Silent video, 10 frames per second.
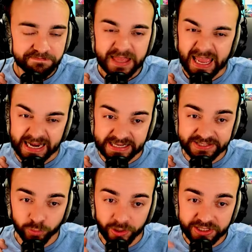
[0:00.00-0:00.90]
Hades
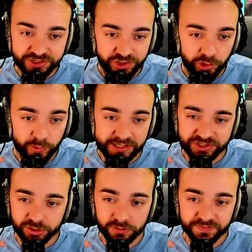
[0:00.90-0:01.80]
1 and 2. I
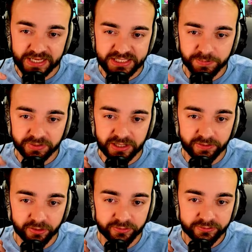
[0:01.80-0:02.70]
still have yet to play
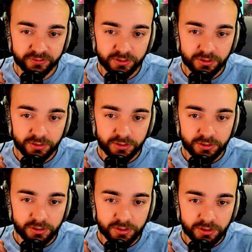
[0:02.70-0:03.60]
those.
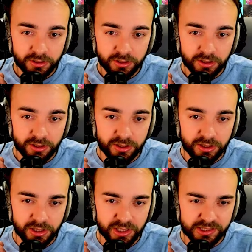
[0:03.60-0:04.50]

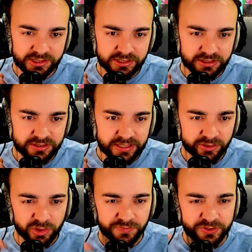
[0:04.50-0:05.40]
I don't
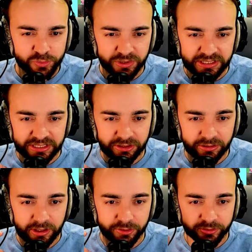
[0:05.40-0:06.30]
know if there's really any
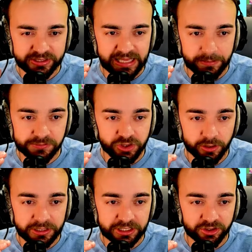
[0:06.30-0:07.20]
other games
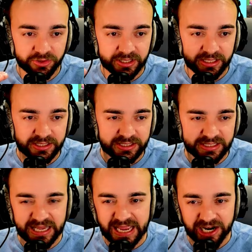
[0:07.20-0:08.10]
on here that I
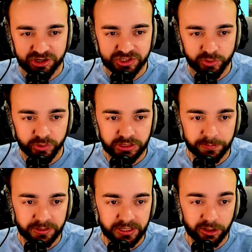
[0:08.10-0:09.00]
care to really
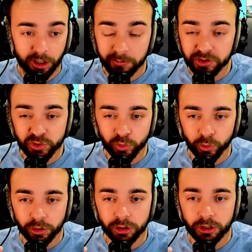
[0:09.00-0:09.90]
play. Armored
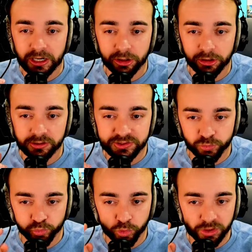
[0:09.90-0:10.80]
Core, I heard, is
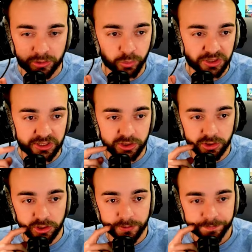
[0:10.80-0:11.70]
really, really
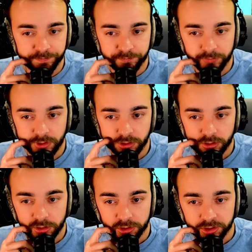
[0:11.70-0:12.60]
good.
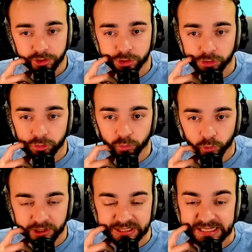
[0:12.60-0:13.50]
Cocoon
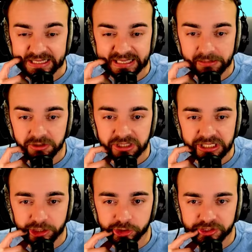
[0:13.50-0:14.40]
won Indie Game of the
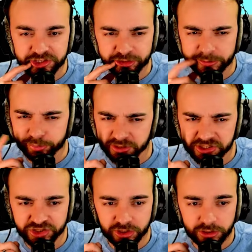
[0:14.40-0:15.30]
Year this year, I'm pretty
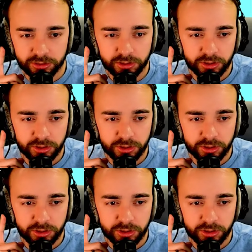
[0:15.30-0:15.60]
sure.